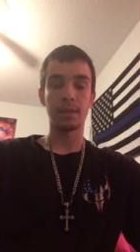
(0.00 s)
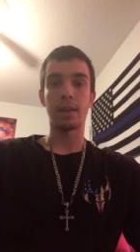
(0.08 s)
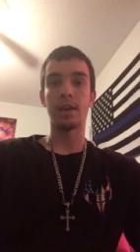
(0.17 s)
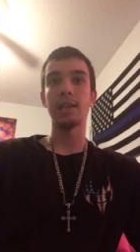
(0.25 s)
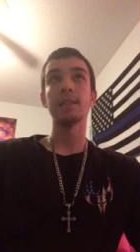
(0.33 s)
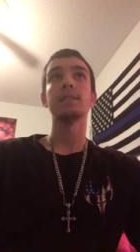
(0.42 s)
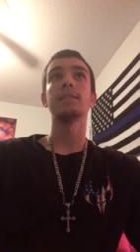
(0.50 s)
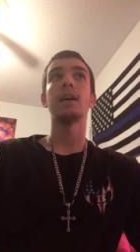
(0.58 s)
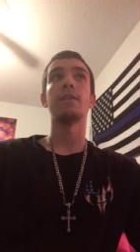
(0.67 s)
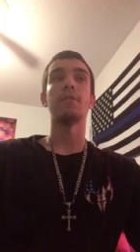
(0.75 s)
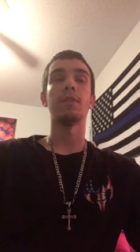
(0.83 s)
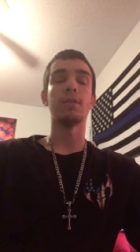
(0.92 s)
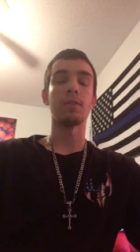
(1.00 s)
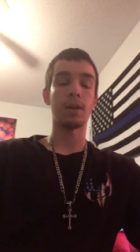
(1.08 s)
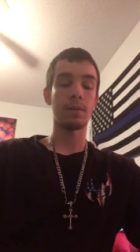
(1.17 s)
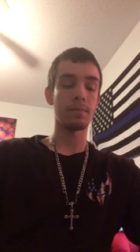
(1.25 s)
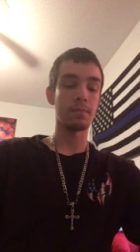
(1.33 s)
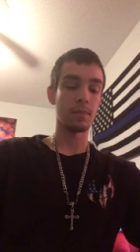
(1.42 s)
Now he's seven,
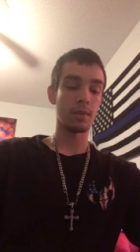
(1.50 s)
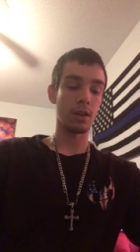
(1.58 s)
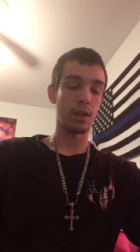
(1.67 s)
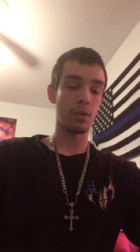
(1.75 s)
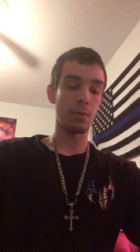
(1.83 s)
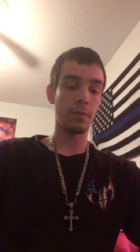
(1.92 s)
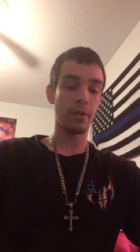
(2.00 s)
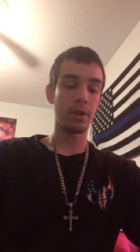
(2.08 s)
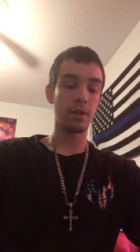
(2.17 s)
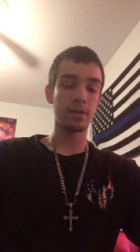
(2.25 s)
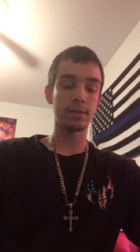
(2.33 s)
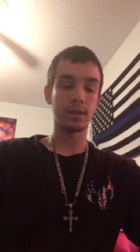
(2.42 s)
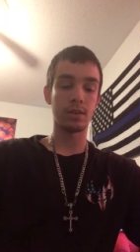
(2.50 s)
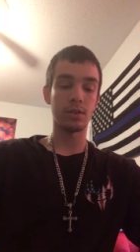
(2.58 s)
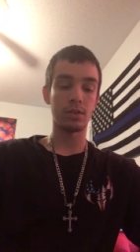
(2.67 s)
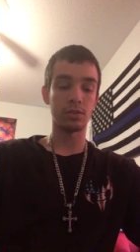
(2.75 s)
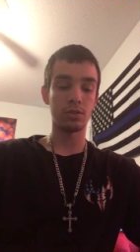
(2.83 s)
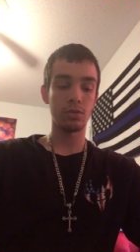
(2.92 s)
okay? And you plan on selling
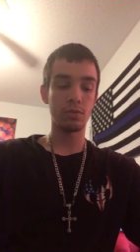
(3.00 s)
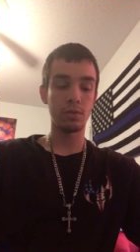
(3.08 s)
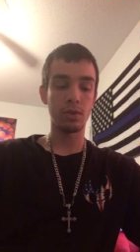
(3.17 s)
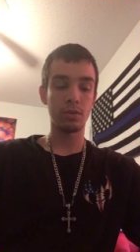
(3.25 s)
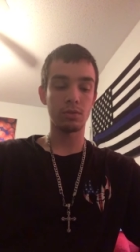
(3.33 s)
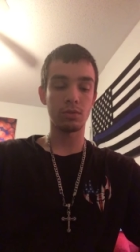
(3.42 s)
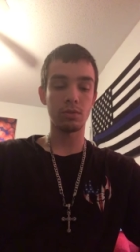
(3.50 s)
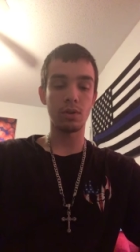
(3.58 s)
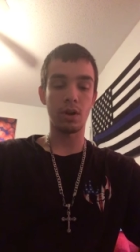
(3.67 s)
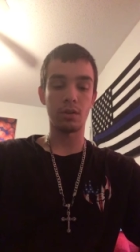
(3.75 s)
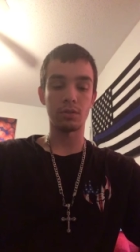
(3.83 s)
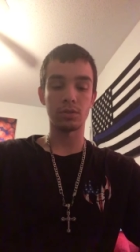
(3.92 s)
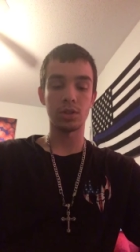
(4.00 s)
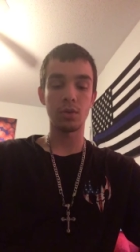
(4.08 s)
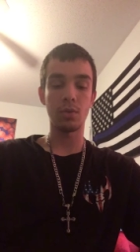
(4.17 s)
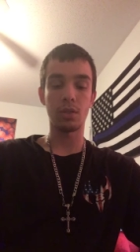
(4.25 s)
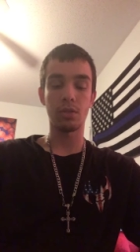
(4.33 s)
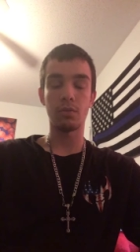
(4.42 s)
your two, two dollars,
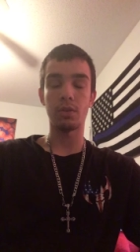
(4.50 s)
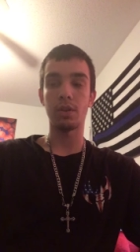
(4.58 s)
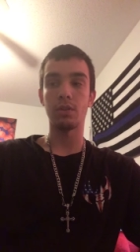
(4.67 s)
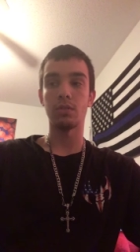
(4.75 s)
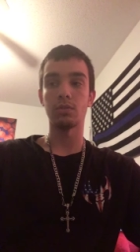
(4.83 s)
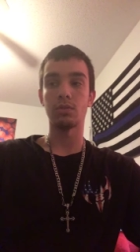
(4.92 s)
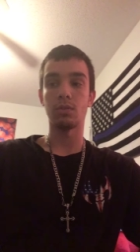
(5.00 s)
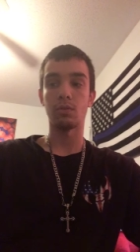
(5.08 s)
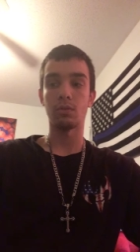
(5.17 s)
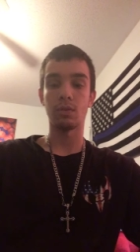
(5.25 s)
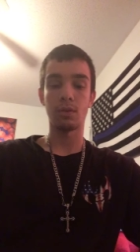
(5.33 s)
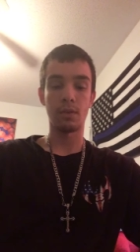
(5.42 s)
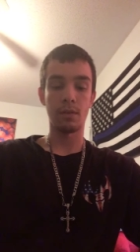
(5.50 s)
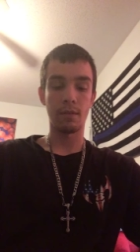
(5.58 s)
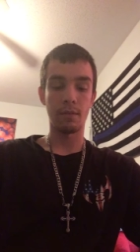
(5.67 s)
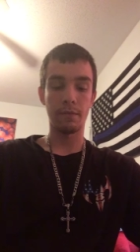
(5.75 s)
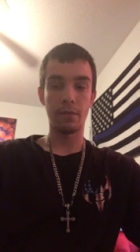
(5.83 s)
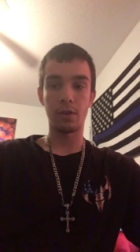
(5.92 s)
two and three years old
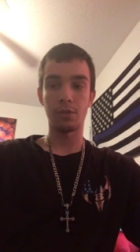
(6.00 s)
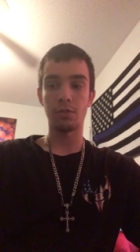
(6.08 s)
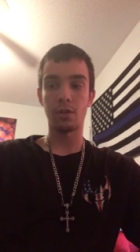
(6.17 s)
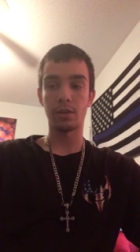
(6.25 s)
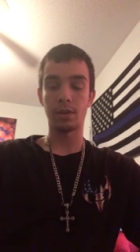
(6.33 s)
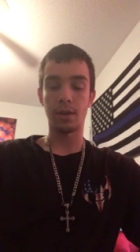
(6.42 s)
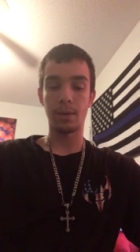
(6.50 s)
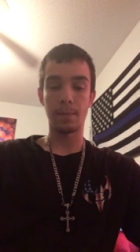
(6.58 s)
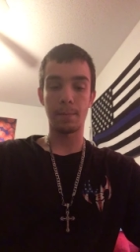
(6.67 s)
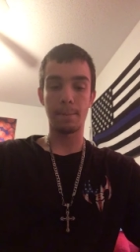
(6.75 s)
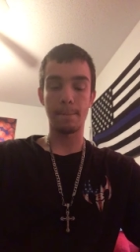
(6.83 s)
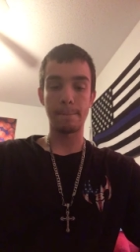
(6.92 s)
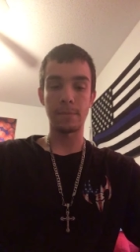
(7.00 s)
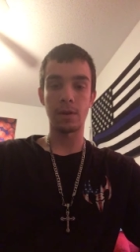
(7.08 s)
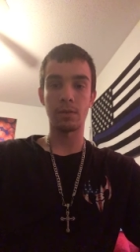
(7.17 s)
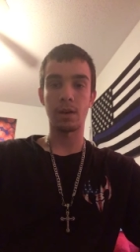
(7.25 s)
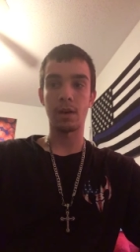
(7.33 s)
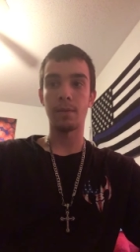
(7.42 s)
for a drug debt,
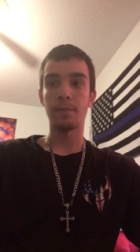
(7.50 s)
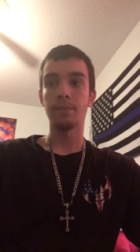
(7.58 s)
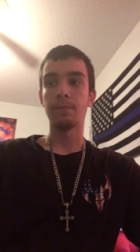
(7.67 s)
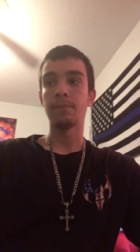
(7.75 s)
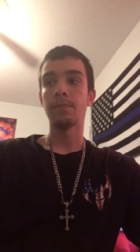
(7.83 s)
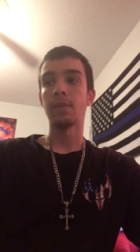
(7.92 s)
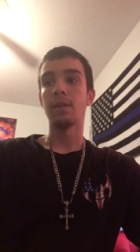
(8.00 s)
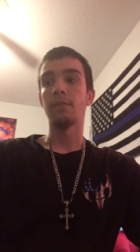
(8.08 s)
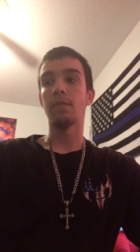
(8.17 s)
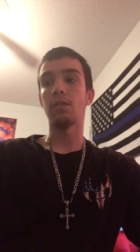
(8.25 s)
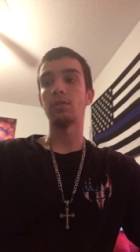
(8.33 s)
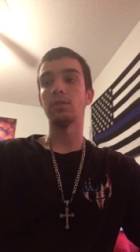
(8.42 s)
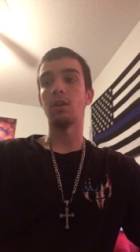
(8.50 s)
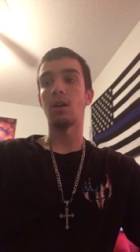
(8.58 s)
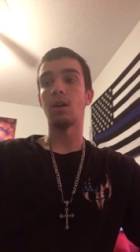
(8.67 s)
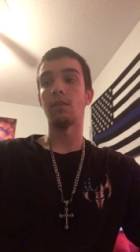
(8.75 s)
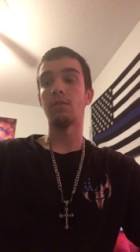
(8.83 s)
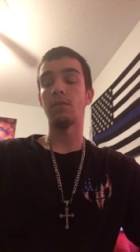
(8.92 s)
okay? First
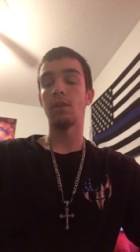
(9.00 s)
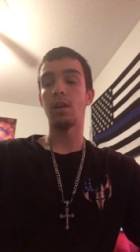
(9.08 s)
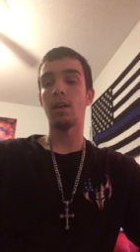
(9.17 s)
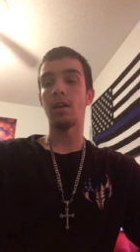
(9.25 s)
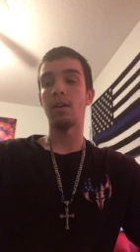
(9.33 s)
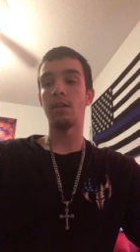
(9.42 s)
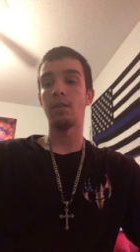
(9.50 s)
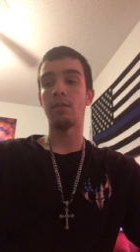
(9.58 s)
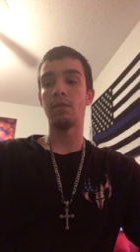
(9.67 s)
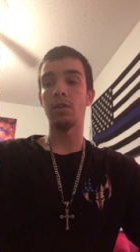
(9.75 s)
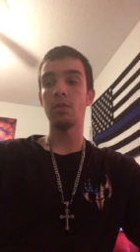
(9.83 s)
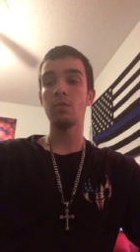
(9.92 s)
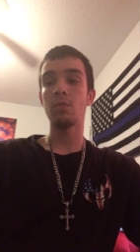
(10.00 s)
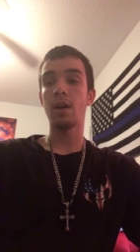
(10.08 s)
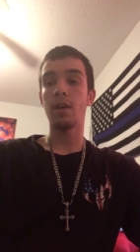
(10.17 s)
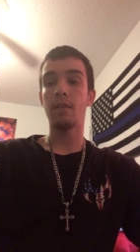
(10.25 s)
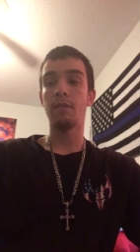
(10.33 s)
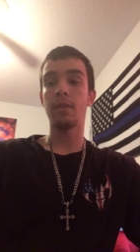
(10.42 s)
off, if you
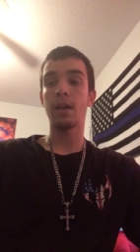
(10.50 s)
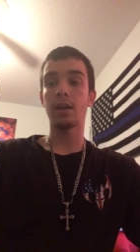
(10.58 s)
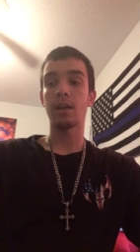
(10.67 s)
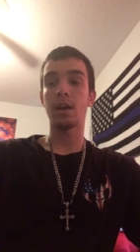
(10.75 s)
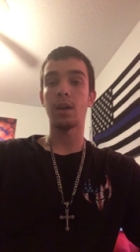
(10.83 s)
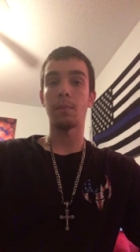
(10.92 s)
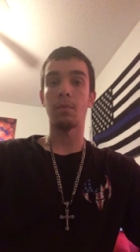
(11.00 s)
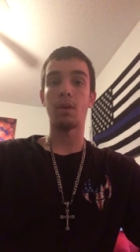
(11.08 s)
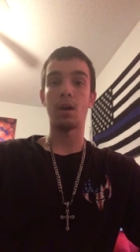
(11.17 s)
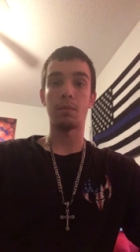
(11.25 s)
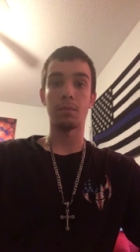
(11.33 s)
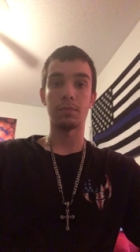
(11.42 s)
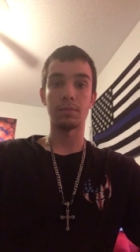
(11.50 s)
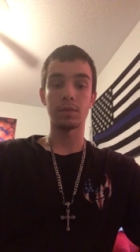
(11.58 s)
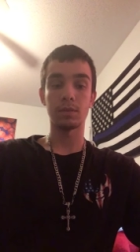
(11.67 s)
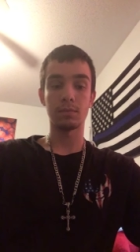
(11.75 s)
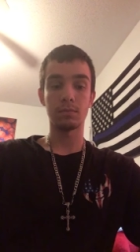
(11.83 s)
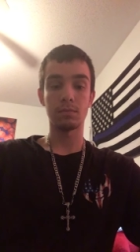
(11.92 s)
have that kind of
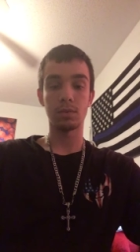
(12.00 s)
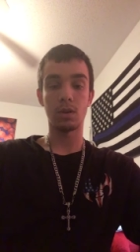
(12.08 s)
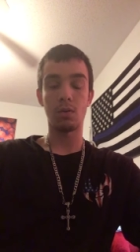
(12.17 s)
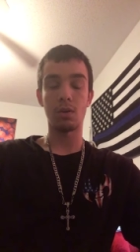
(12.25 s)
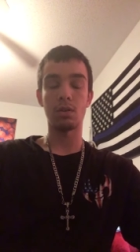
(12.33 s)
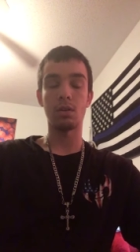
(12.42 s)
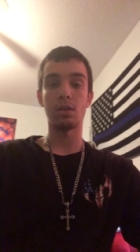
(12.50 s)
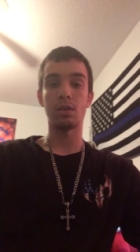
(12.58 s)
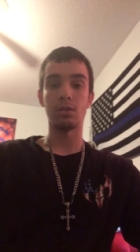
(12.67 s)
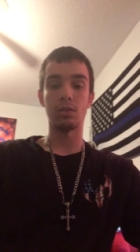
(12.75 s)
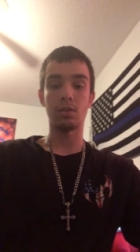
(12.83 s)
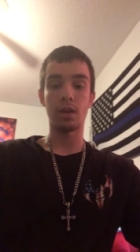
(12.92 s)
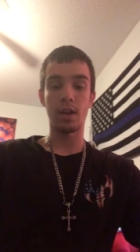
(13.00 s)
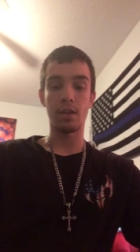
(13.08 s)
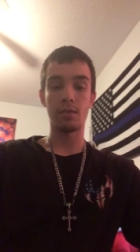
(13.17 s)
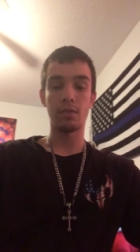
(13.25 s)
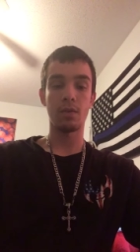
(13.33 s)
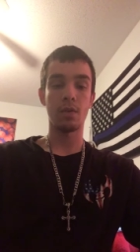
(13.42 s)
problems going on in your life,